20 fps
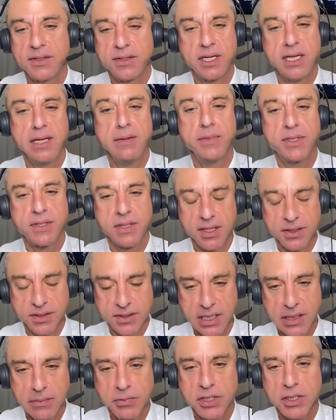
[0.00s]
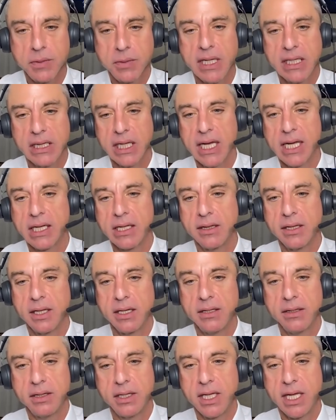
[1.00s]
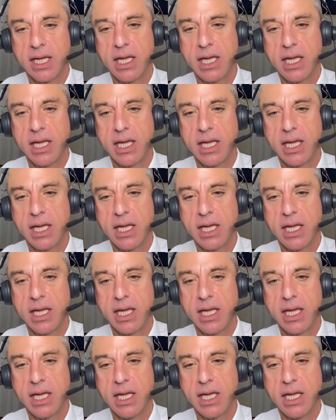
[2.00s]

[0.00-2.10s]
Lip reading: seems to me like that the